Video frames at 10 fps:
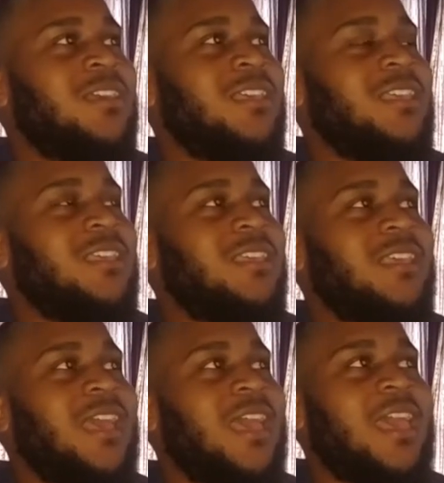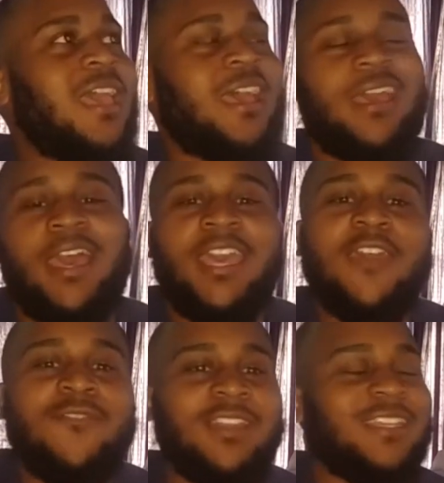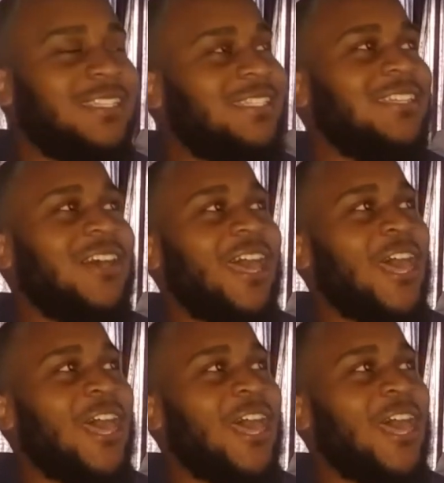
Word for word: he, I haven't listened to an